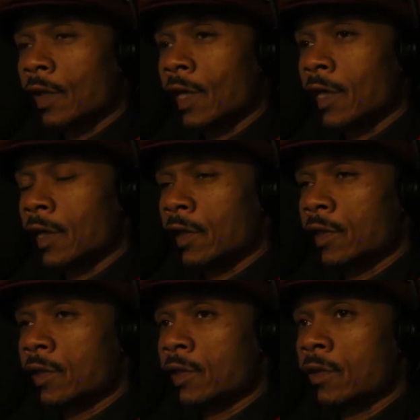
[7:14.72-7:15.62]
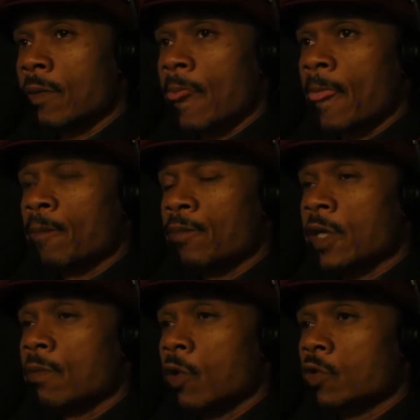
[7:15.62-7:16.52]
is
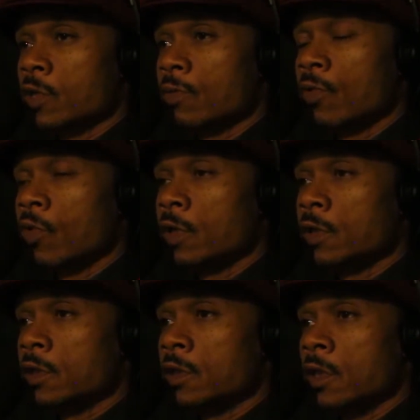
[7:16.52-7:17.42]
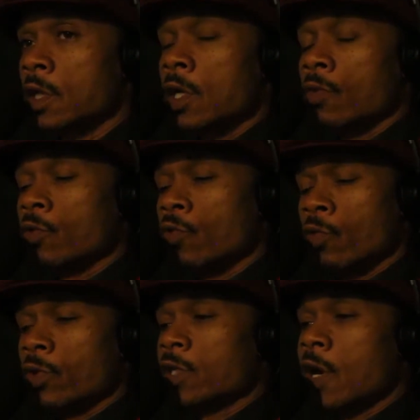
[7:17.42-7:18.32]
the most important,
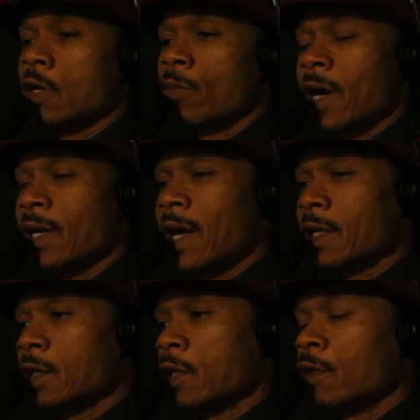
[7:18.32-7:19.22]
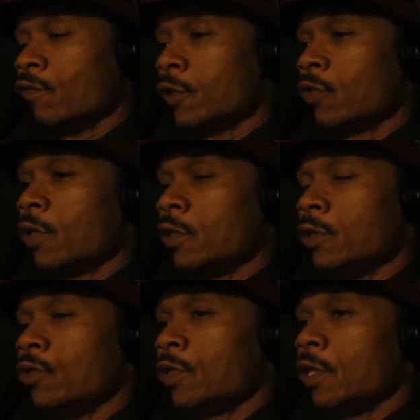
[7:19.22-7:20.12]
when we talk about like and love, which one do
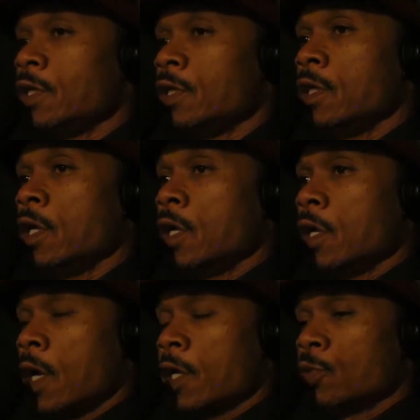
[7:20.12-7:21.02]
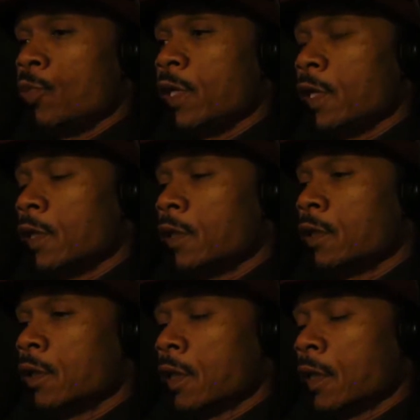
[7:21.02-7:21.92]
you see as
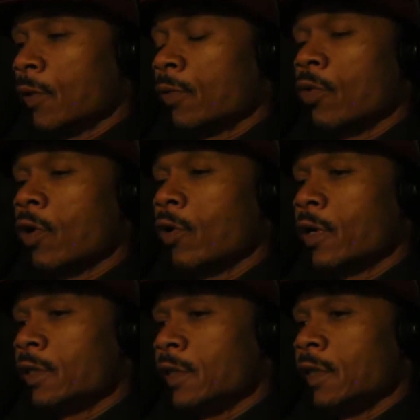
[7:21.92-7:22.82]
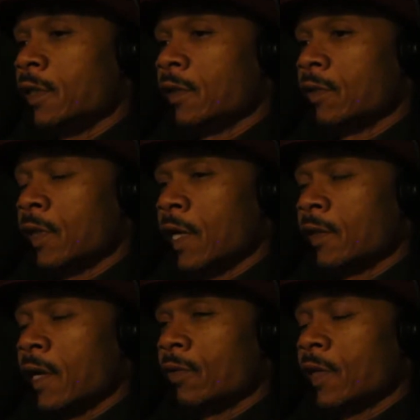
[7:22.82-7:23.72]
being a priority
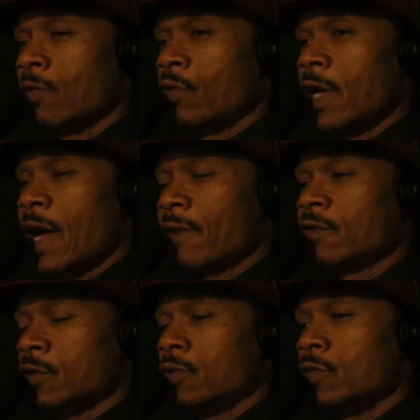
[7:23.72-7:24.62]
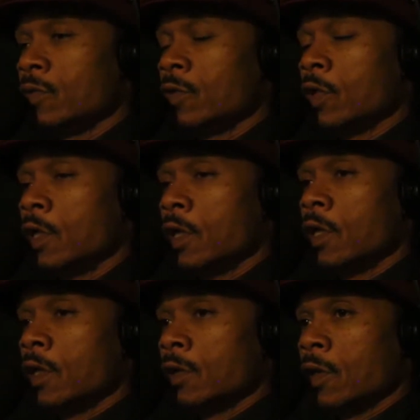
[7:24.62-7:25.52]
that we have to,
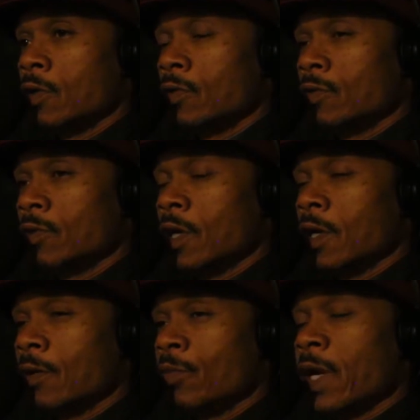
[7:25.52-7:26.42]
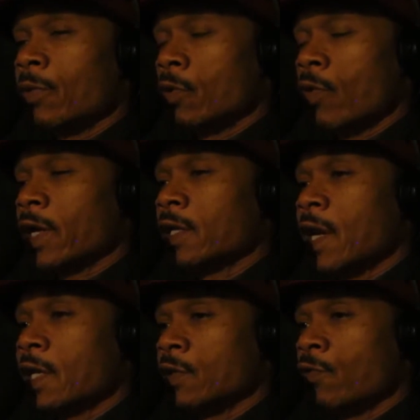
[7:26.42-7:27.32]
be able to
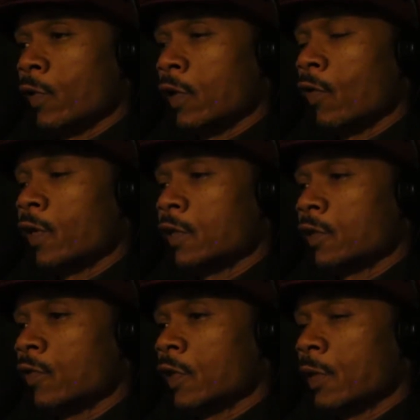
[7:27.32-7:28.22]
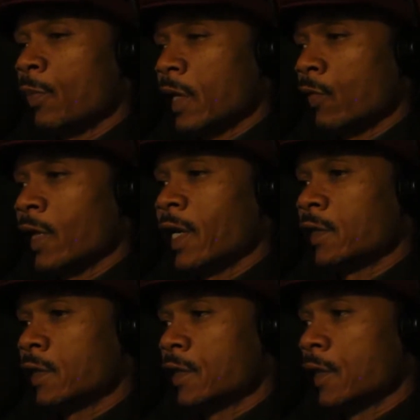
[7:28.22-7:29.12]
recognize if we're going into a committed
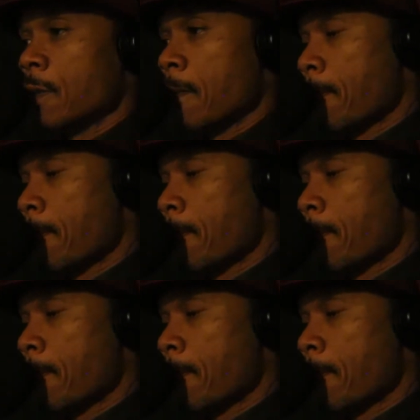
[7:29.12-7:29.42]
relationship?